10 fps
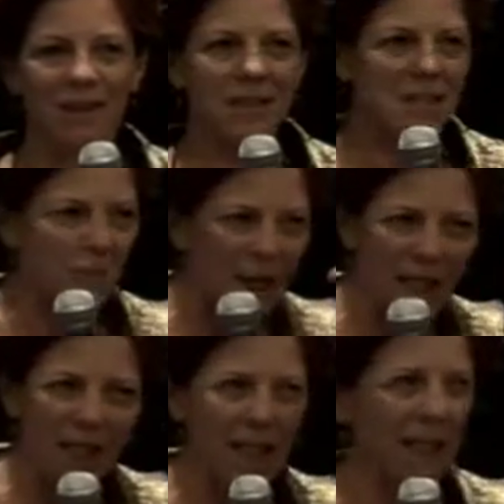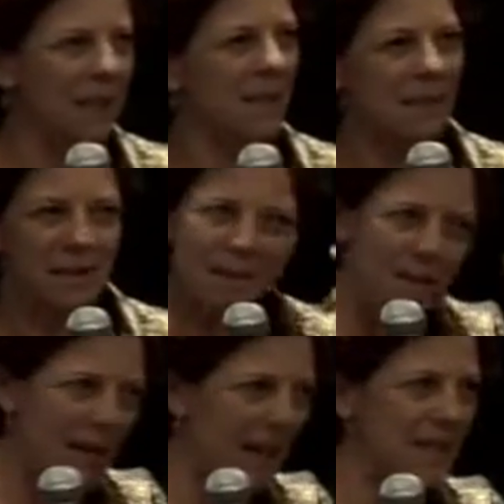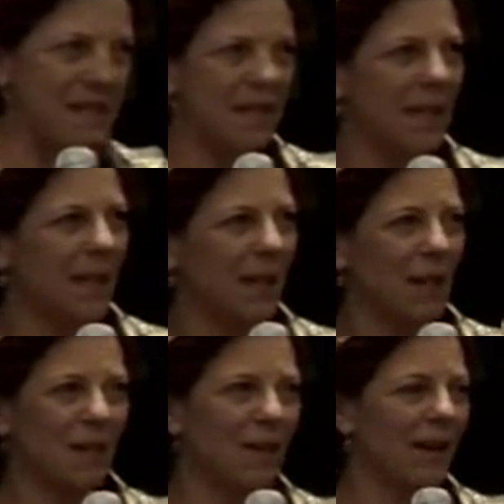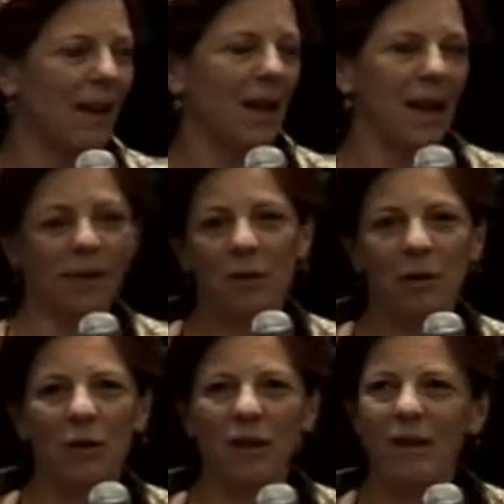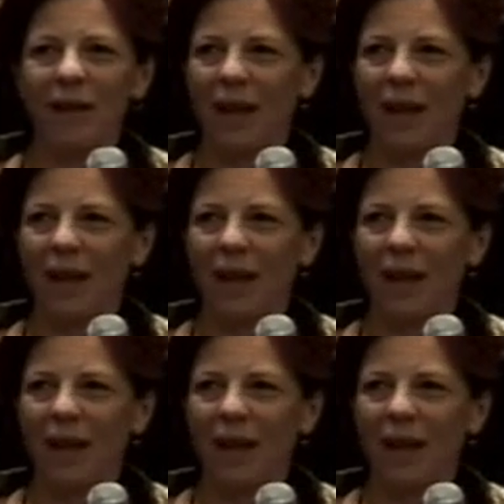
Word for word: smelling and tasting, and I don't know, I,